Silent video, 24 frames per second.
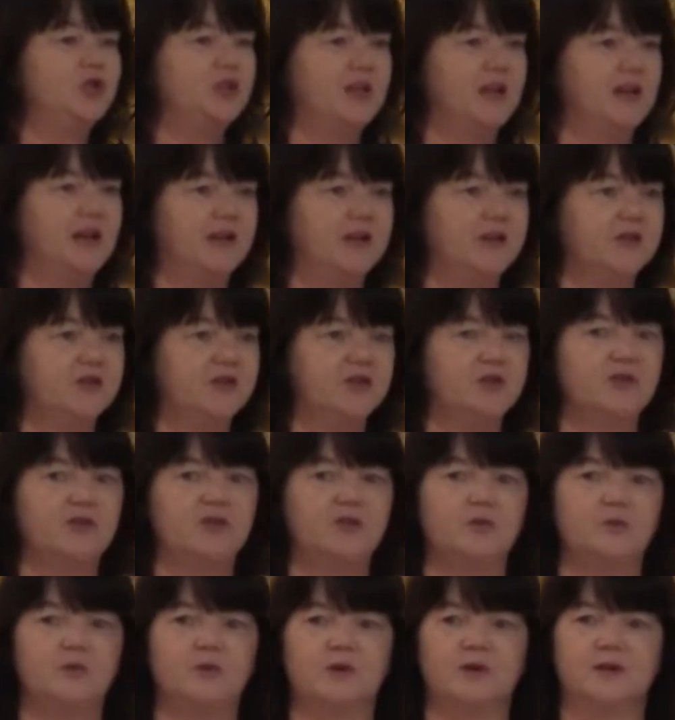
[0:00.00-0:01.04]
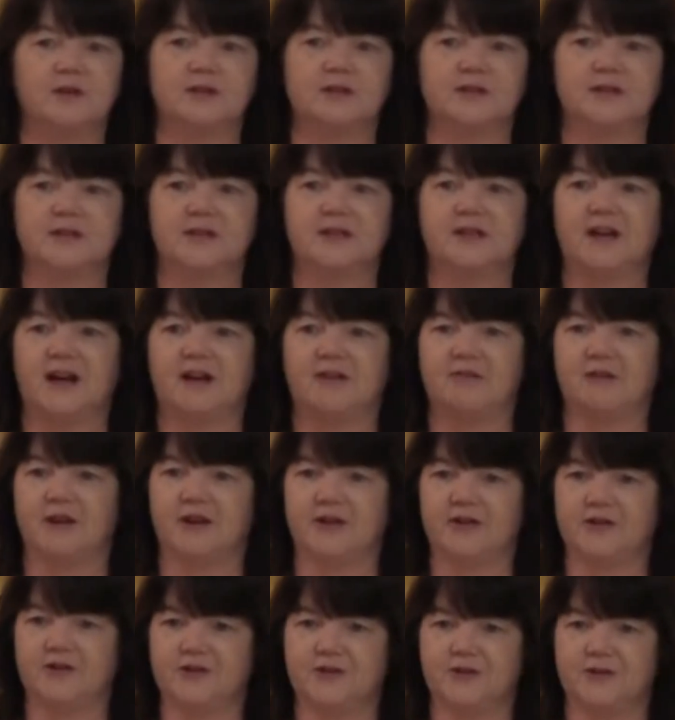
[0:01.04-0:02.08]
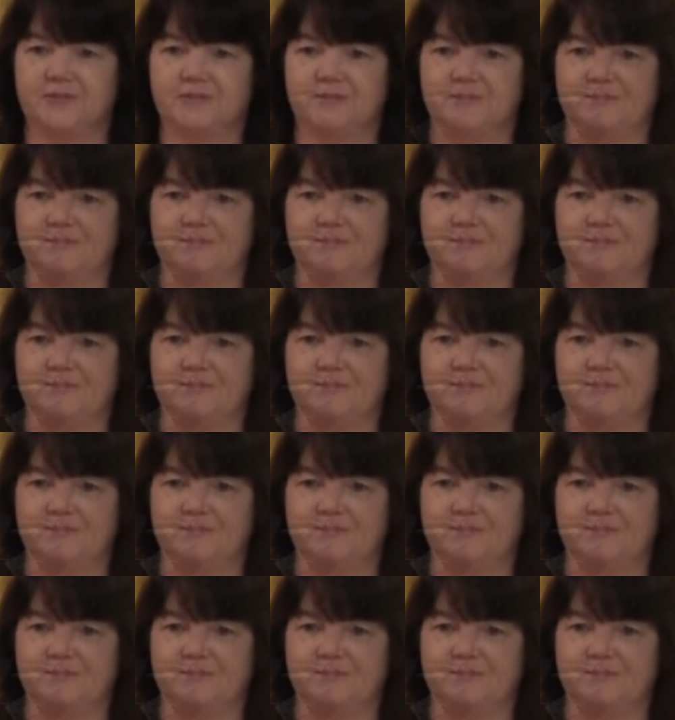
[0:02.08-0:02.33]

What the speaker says: change the world around you.